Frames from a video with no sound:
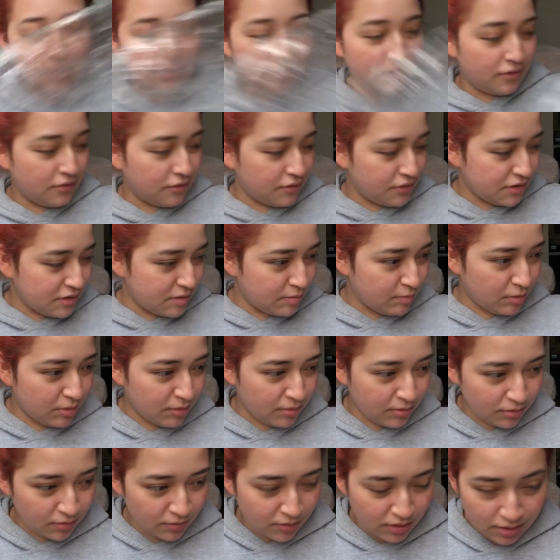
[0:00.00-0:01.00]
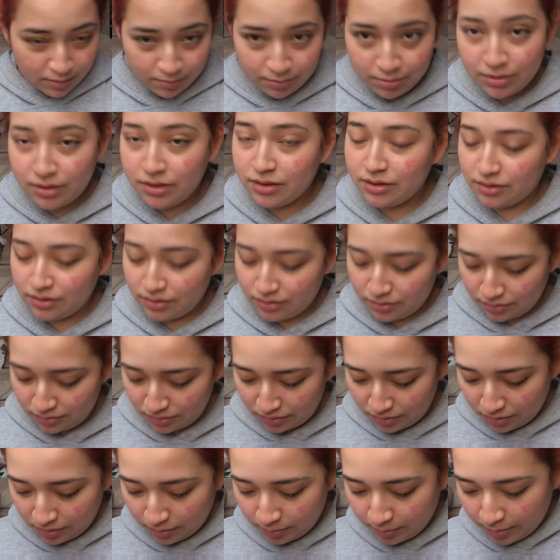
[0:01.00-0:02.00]
All this bubble wrap.
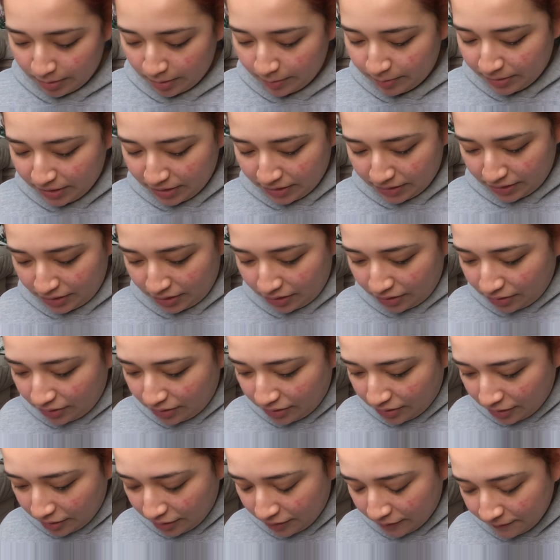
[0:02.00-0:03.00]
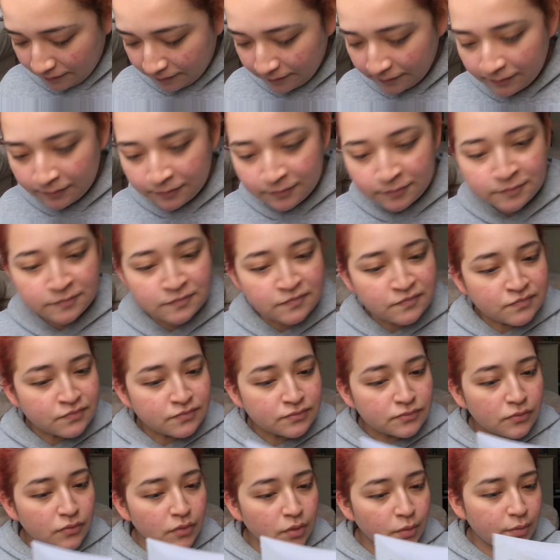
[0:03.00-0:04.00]
I'll pop that later.
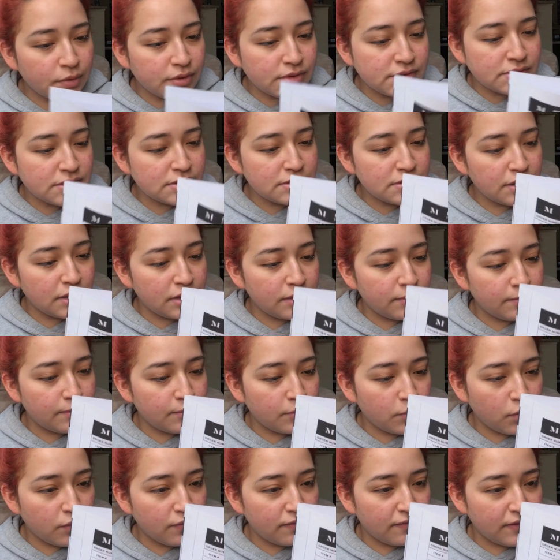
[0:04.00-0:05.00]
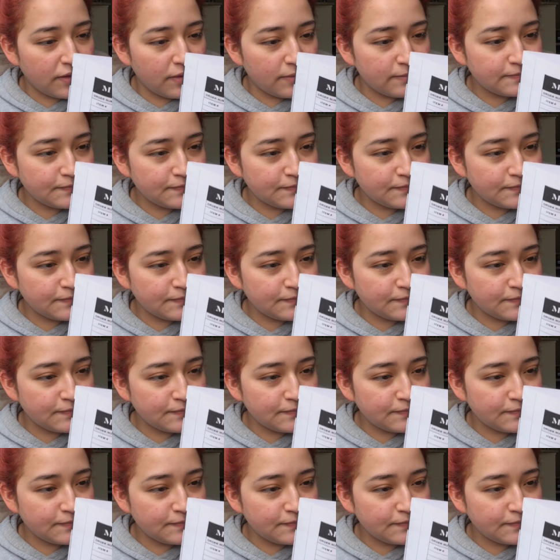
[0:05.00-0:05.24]
What does this say? Morphe.